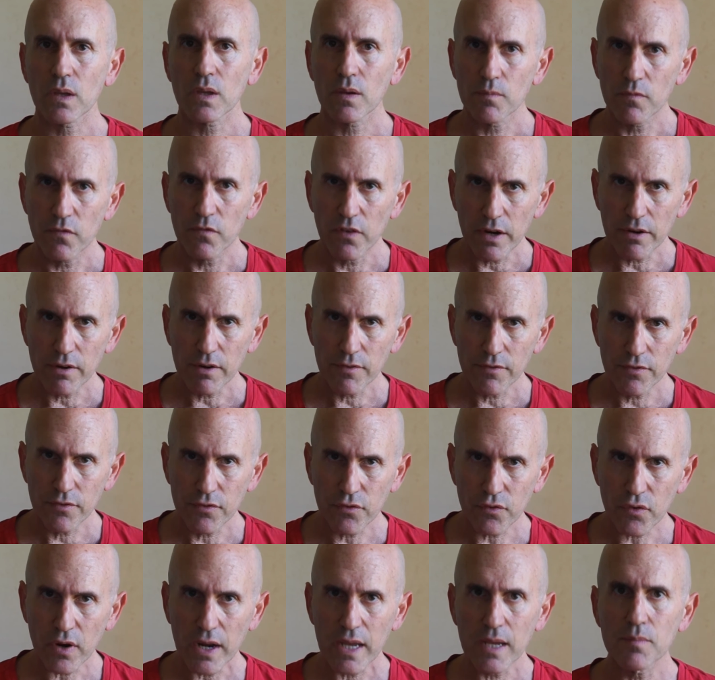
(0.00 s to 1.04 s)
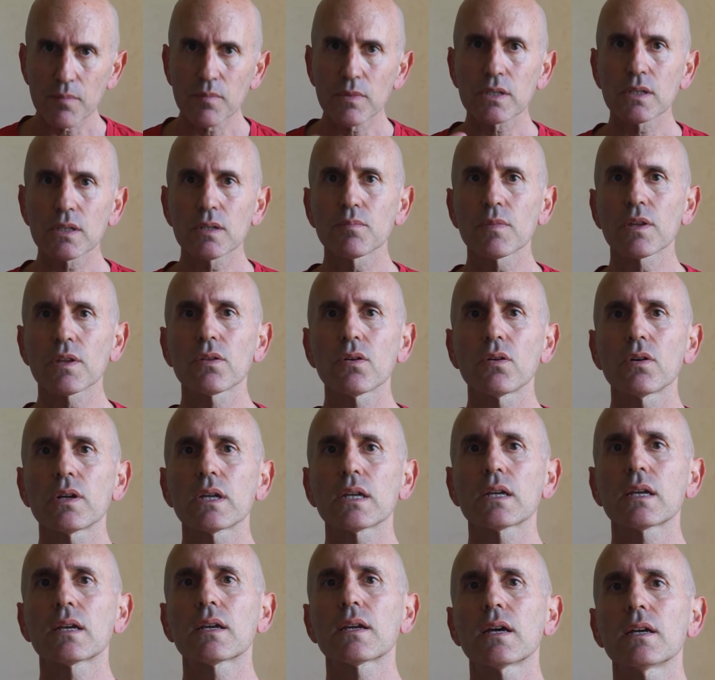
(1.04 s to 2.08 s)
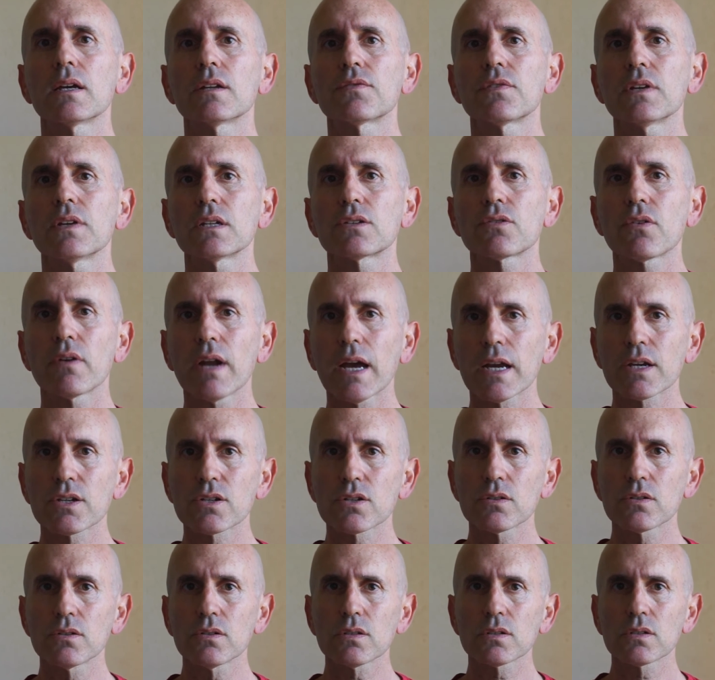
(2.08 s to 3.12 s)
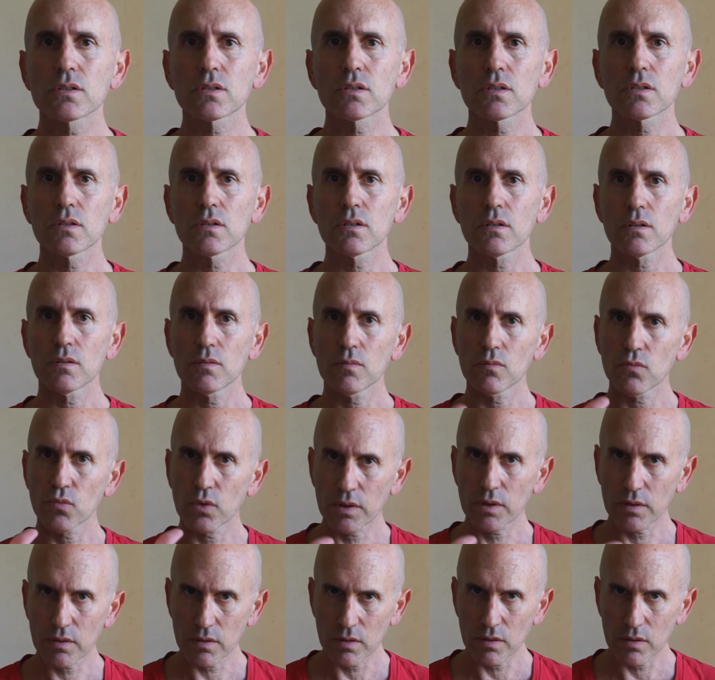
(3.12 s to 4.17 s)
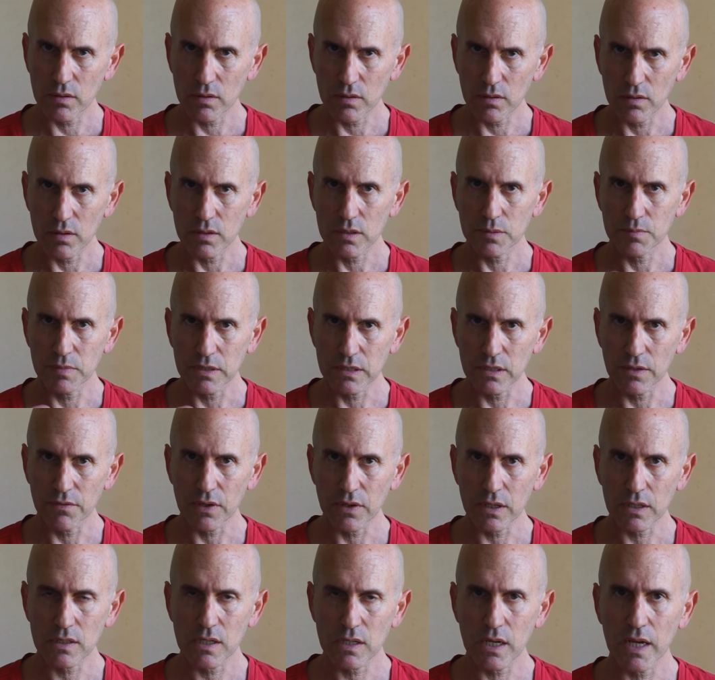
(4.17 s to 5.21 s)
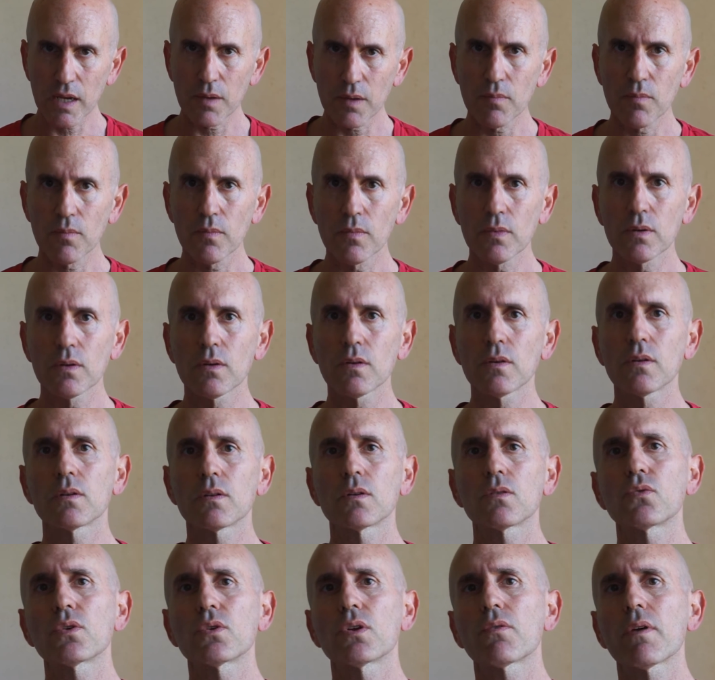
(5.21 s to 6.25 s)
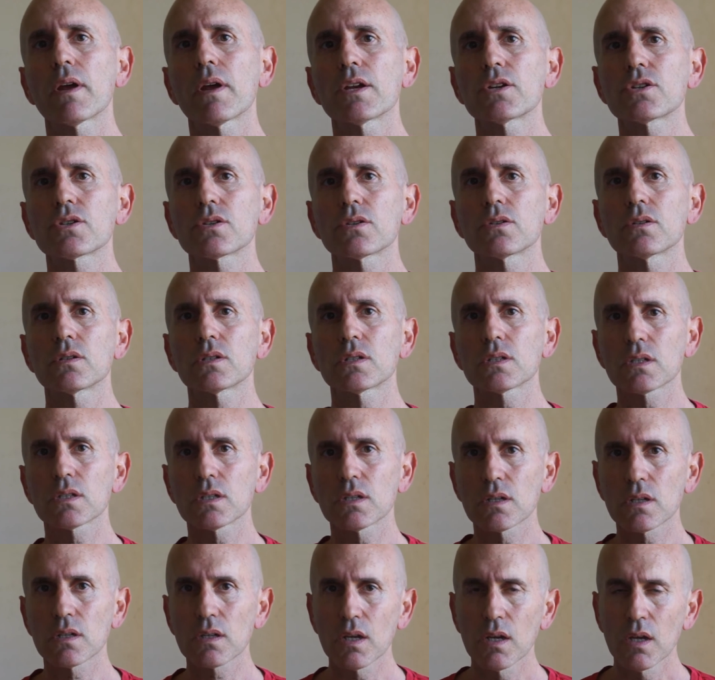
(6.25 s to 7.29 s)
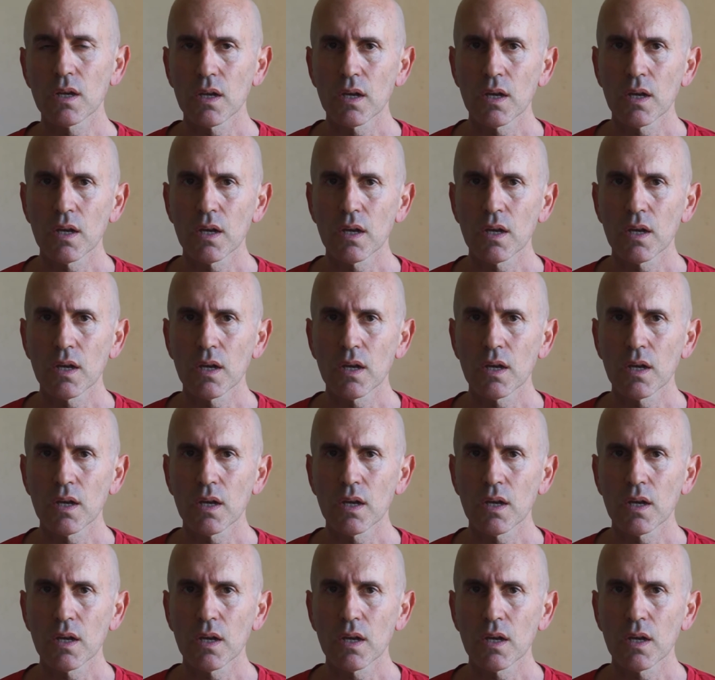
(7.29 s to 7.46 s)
very framed and methodic kind of interactions with specific time durations, and